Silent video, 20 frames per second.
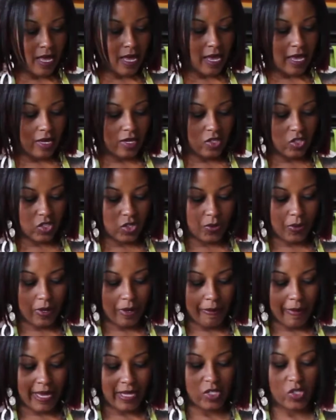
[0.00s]
And you just want
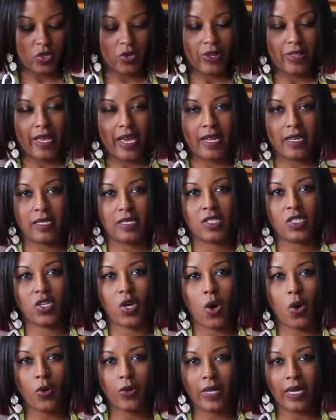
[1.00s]
to make sure that it's
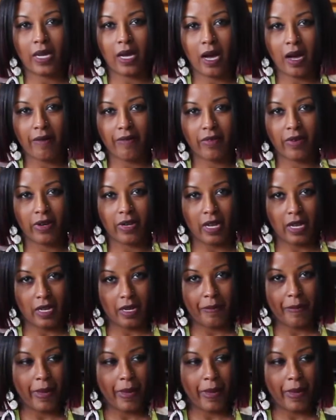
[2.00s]
totally covered in the